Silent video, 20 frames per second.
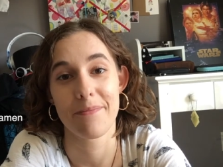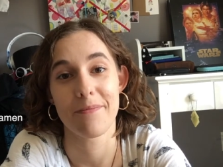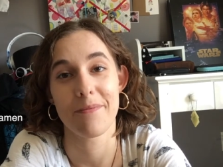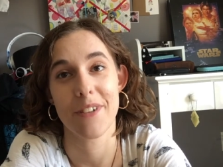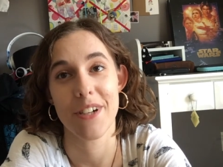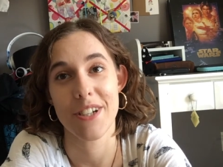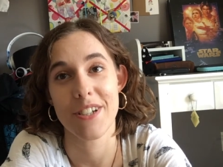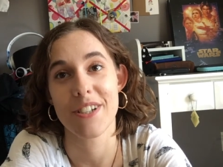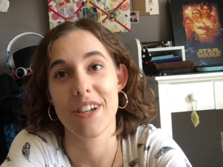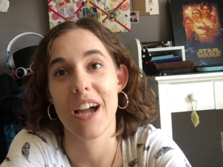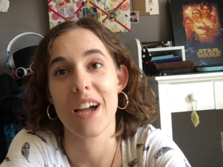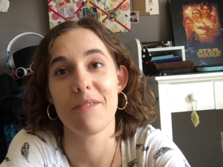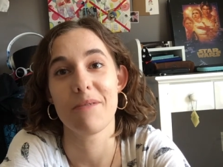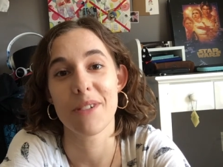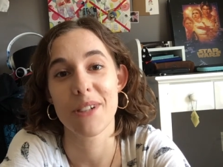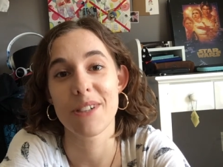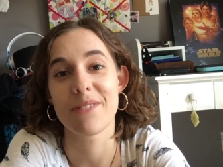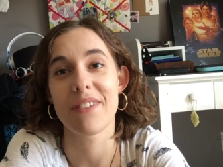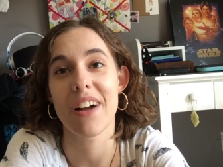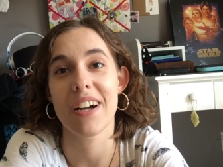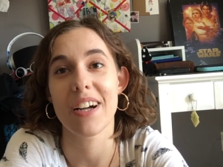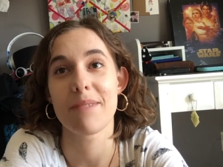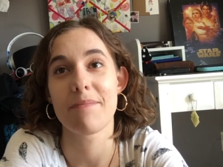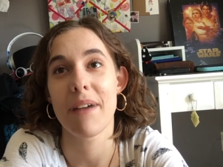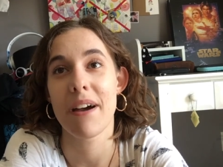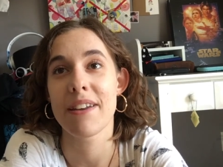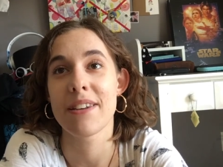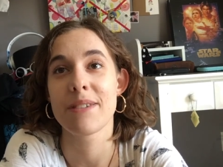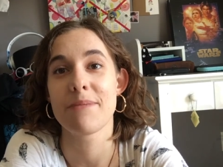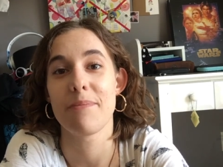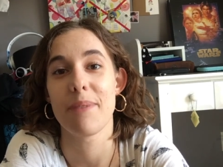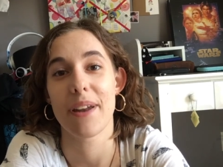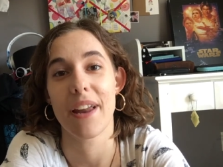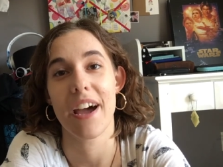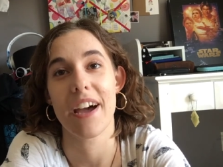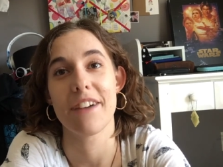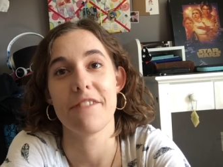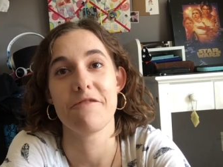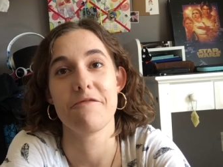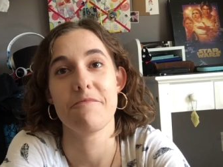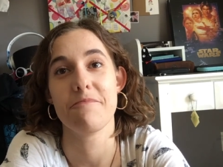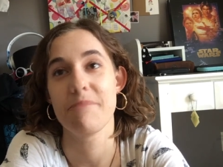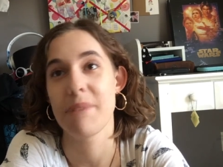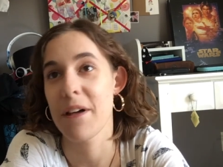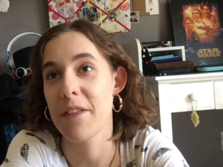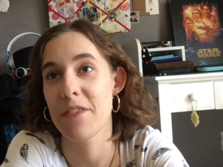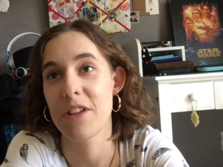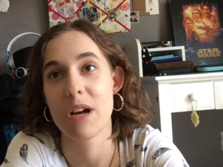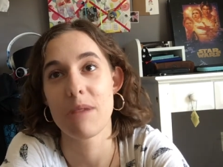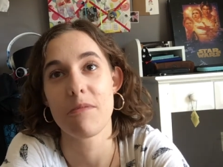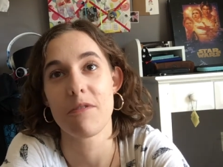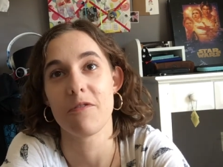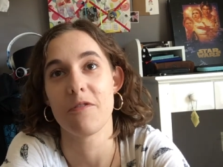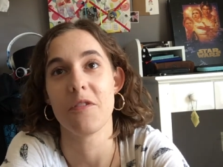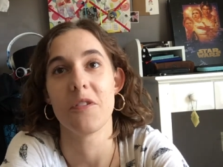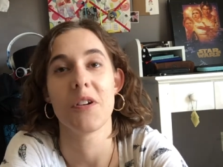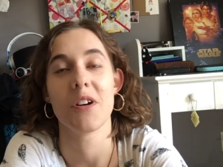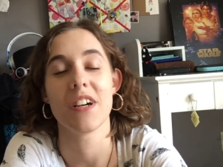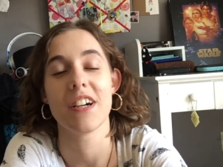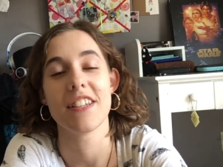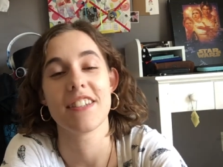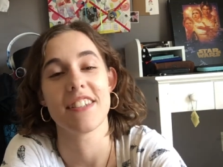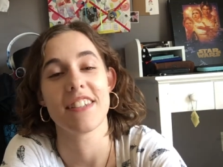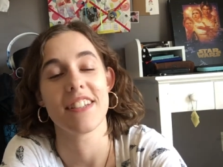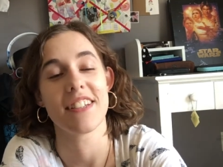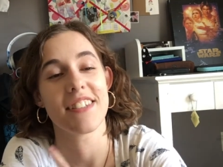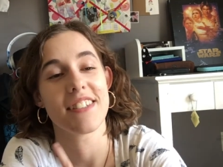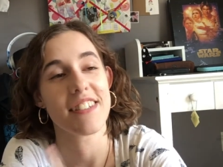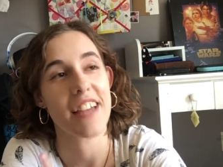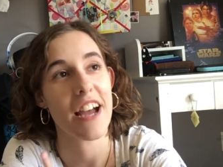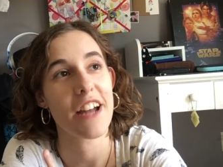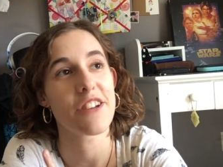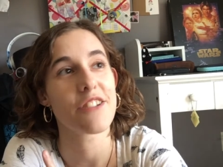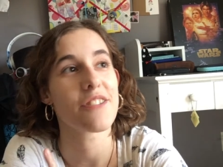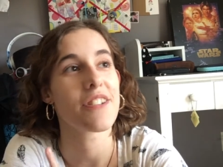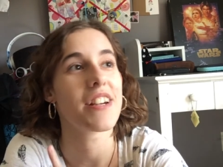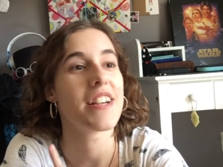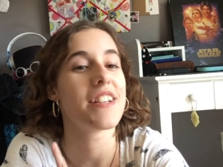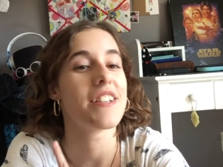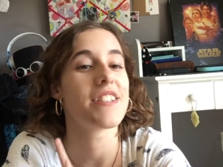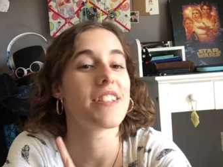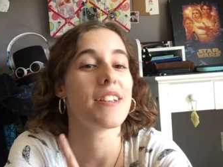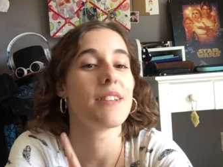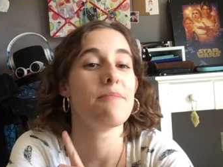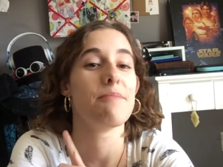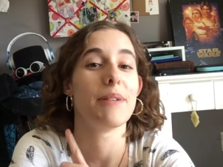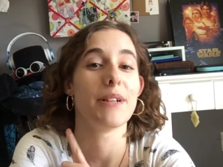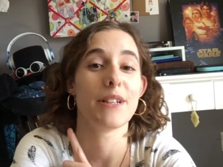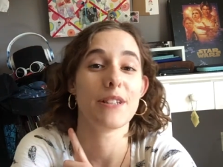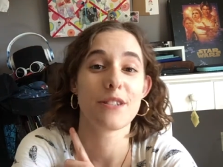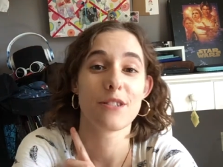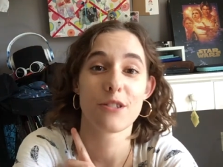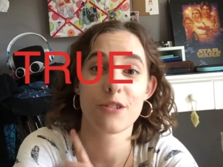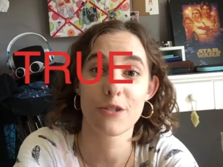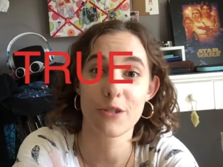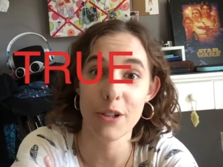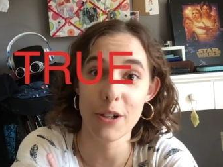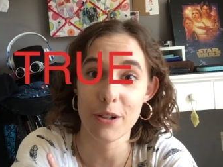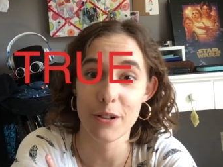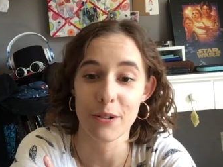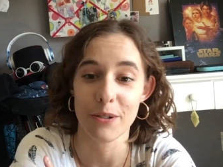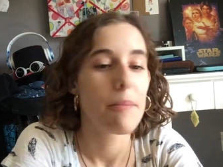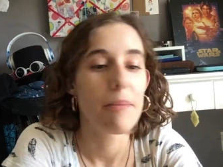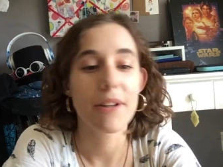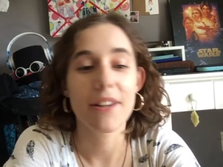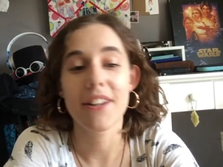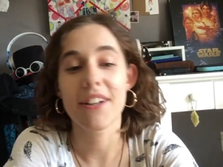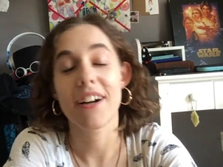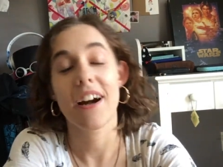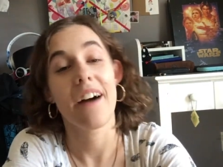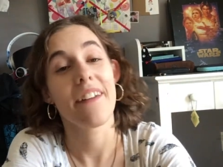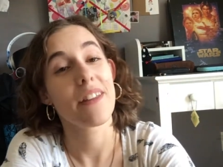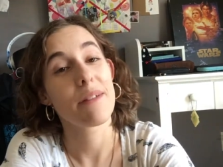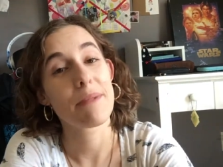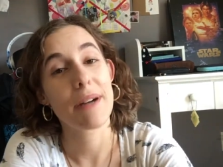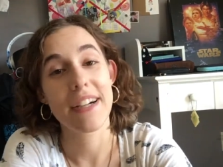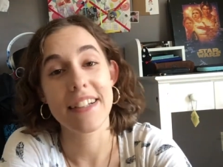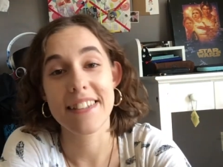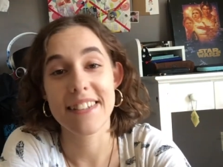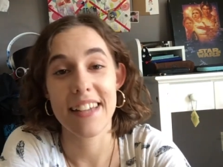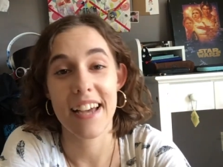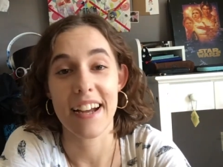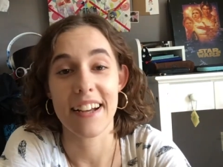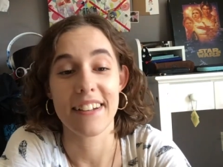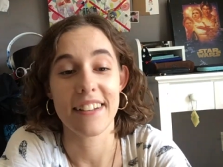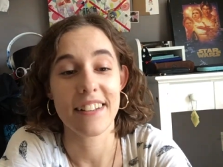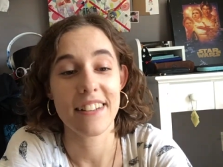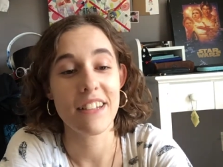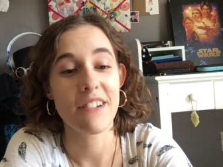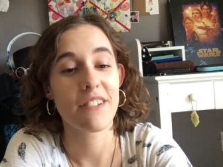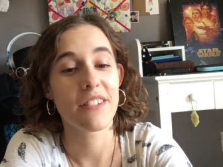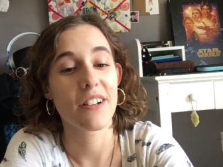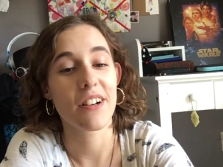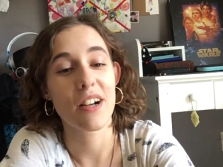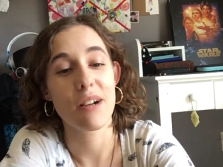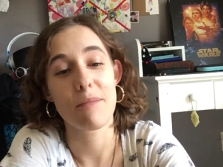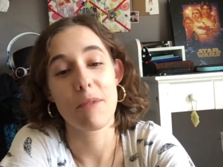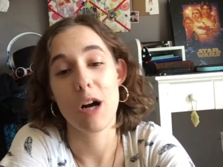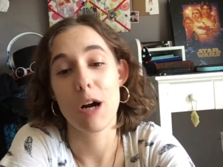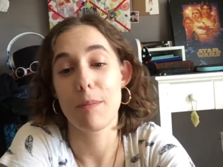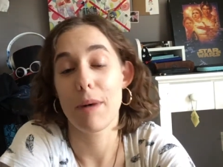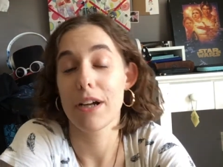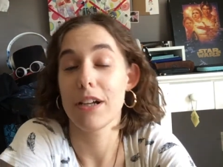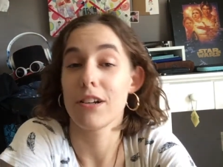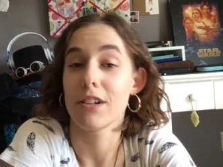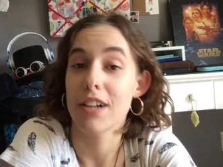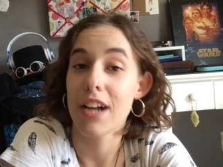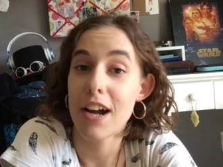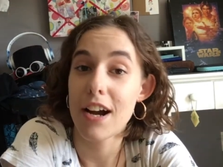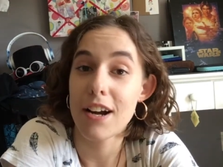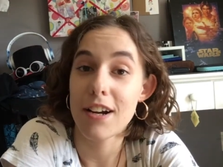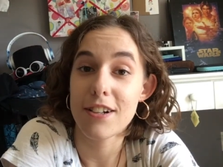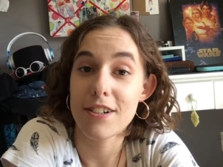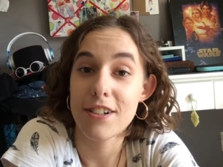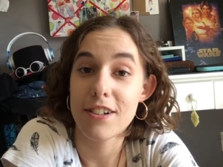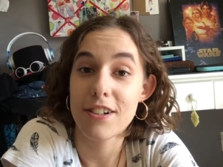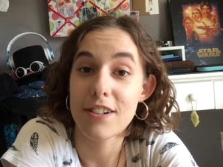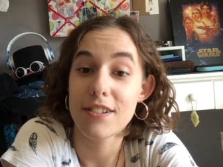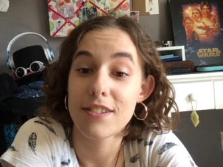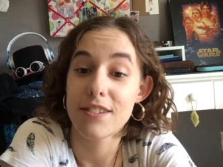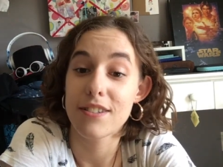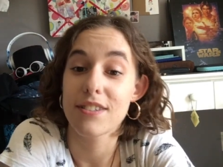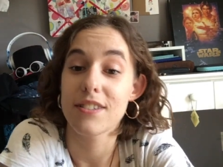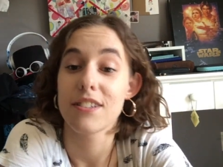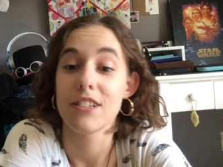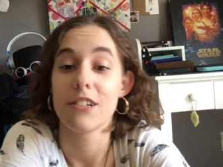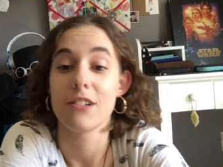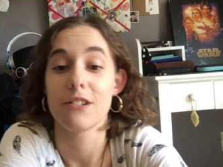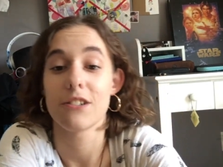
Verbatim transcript: Which I wouldn't recommend, but I've been there before. It's an exaggeration, but it's true! But look on the bright side. You learn more about your characters, your